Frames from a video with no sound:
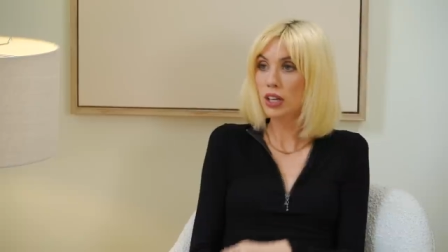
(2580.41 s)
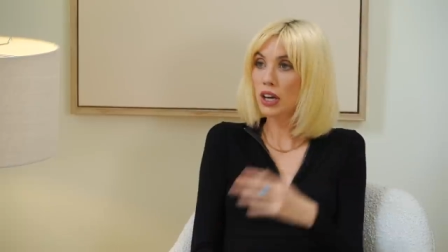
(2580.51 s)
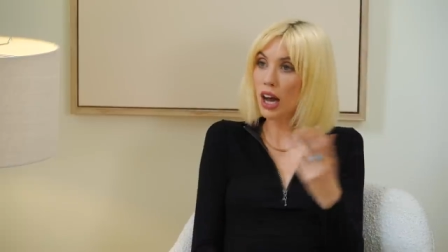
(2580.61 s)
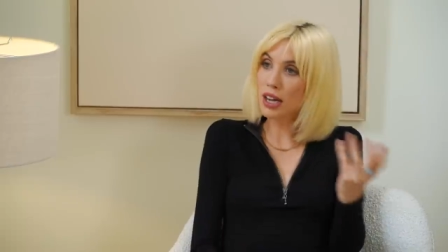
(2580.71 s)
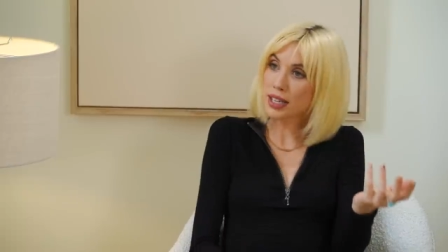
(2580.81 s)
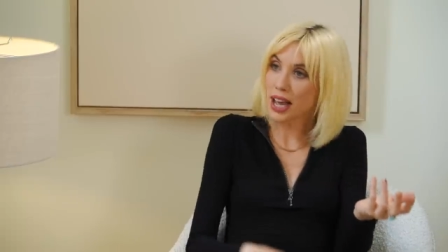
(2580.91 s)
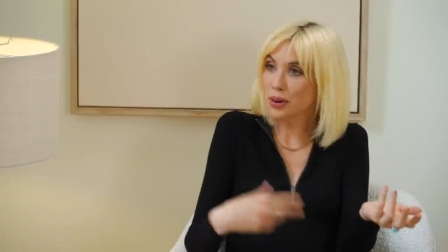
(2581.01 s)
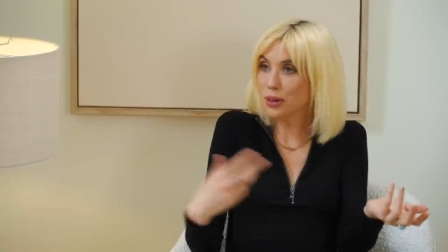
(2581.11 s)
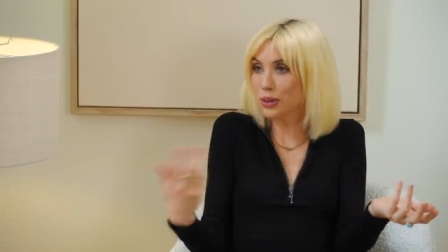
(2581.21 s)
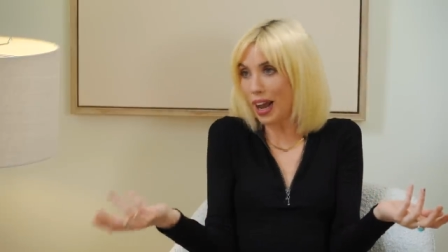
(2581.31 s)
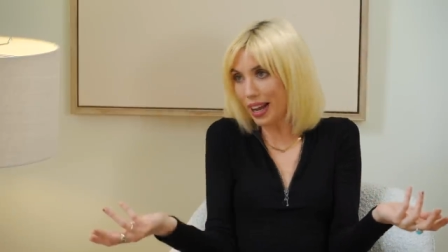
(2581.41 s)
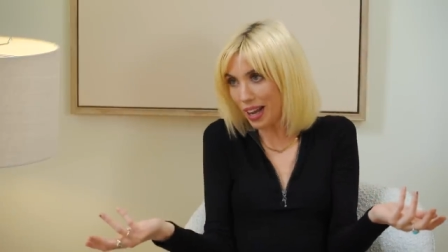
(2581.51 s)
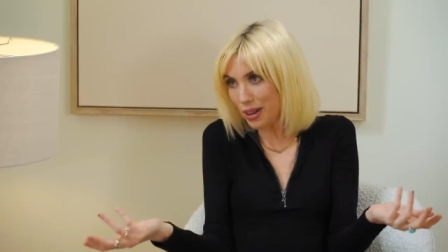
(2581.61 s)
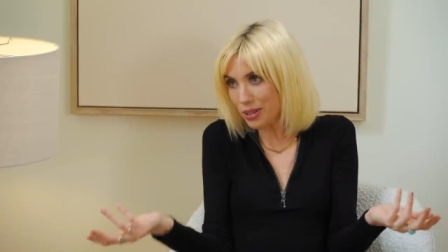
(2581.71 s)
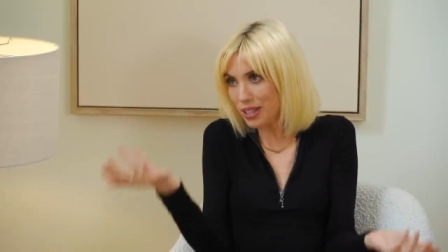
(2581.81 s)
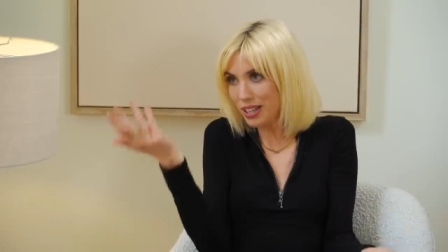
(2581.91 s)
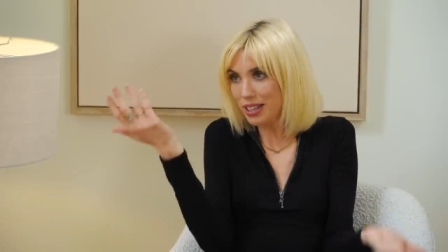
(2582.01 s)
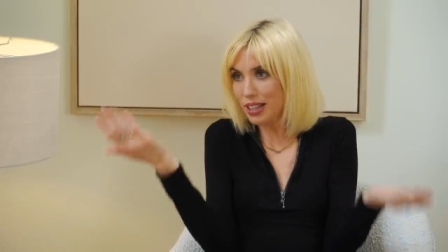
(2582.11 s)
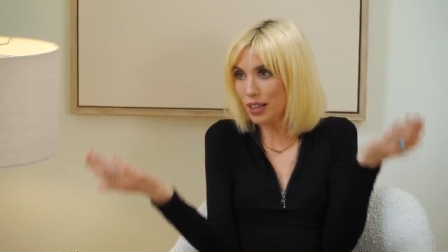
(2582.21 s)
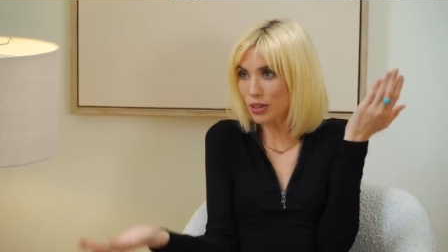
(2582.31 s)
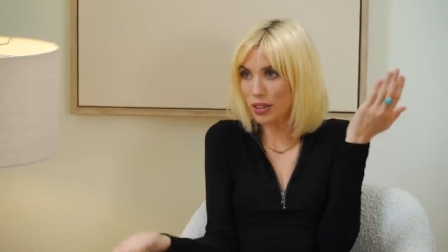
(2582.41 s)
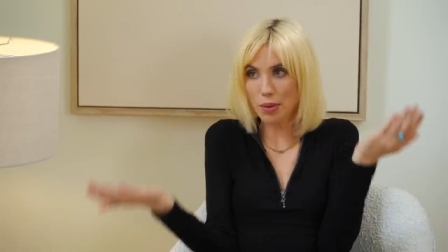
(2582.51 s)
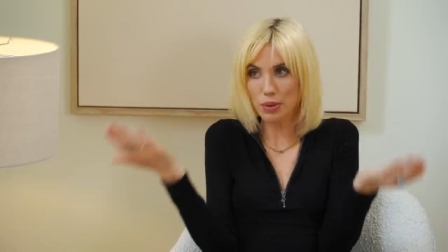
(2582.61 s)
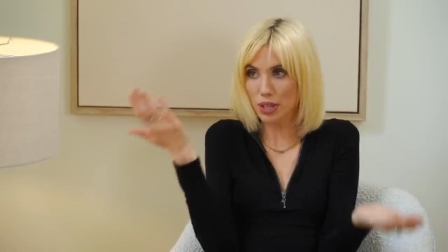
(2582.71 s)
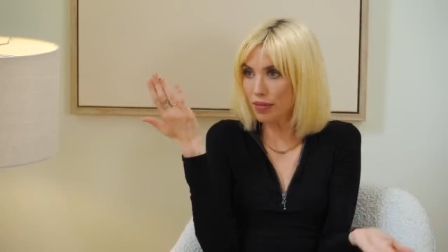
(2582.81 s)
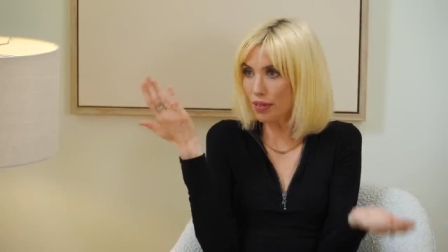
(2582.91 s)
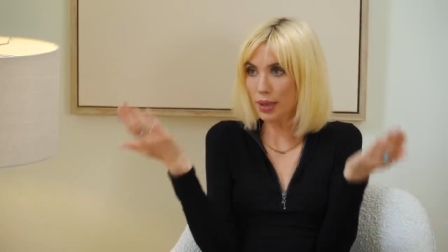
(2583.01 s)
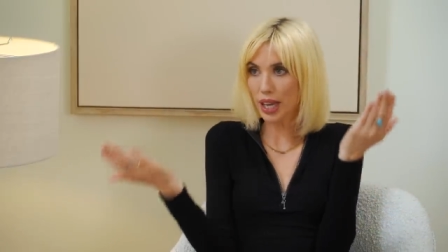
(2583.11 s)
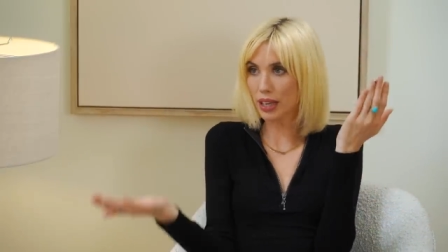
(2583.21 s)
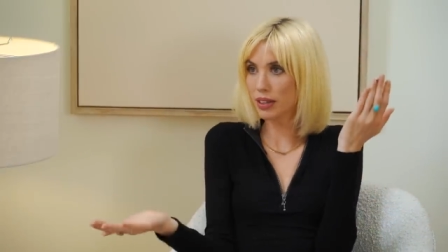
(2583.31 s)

Content or crack house? Yeah. Th- that was it for me.